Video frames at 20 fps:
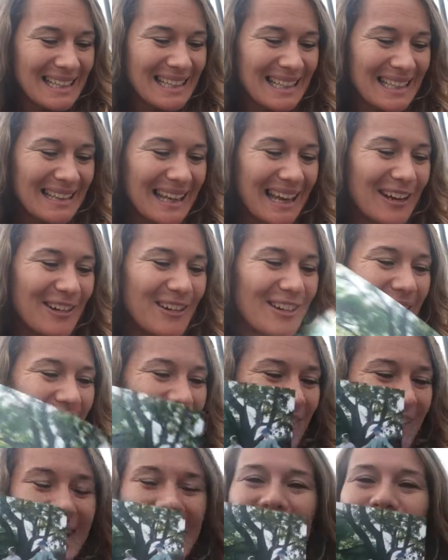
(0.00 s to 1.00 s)
Here they all
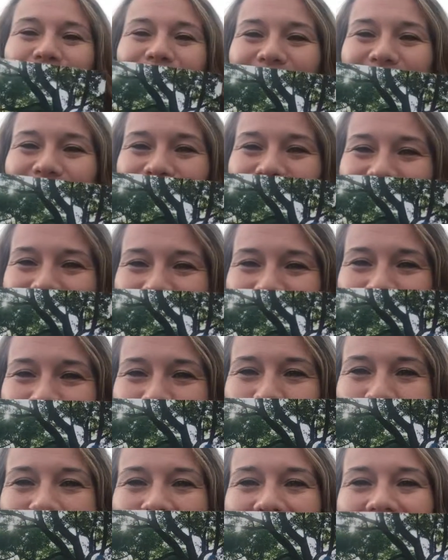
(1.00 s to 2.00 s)
are again. We'd use
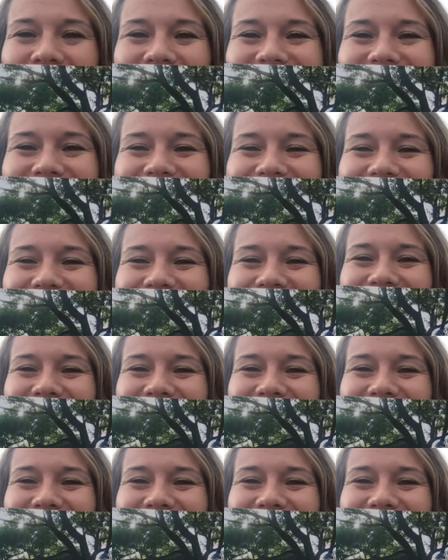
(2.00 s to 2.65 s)
different parks.